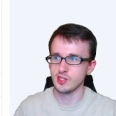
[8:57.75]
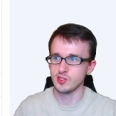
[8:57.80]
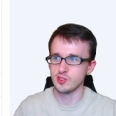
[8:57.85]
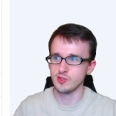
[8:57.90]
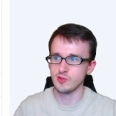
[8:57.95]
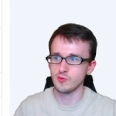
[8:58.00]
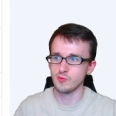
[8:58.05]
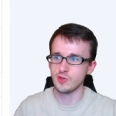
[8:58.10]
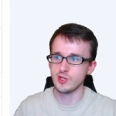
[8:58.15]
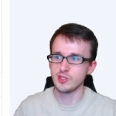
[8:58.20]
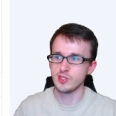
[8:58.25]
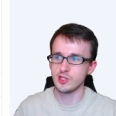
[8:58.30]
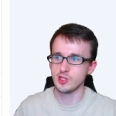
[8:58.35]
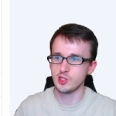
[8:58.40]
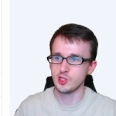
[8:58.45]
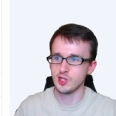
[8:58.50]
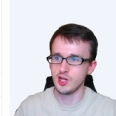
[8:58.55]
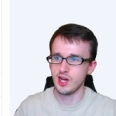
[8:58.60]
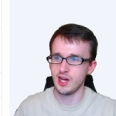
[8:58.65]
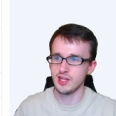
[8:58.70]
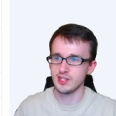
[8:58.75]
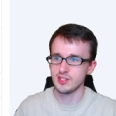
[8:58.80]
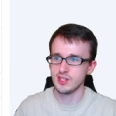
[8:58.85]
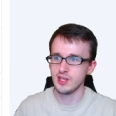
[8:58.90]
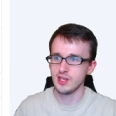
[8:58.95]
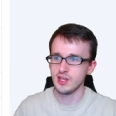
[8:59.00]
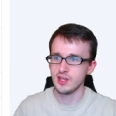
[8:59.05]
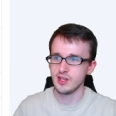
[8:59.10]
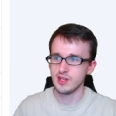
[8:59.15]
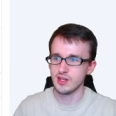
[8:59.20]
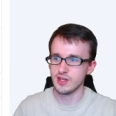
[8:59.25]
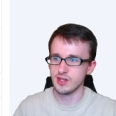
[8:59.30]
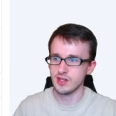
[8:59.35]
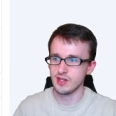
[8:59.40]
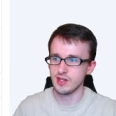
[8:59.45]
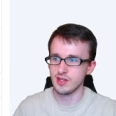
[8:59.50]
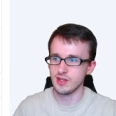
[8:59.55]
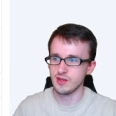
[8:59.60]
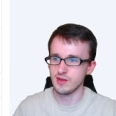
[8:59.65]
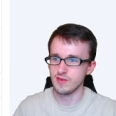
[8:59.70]
So Raising Shot,
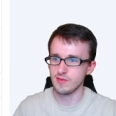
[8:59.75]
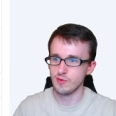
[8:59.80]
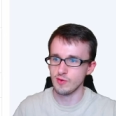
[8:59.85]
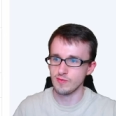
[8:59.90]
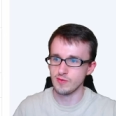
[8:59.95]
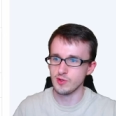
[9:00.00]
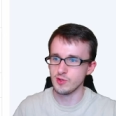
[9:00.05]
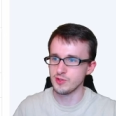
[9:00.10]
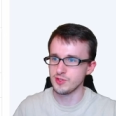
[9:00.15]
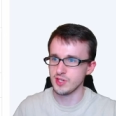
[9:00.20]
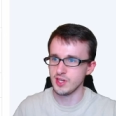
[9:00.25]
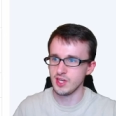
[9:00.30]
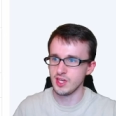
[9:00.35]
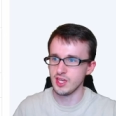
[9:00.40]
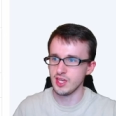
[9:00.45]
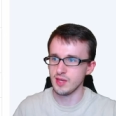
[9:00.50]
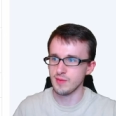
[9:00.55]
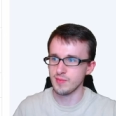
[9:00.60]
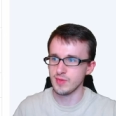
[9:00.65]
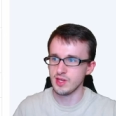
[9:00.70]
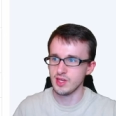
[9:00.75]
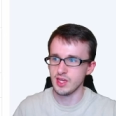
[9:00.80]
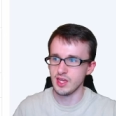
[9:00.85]
Revolt Aim,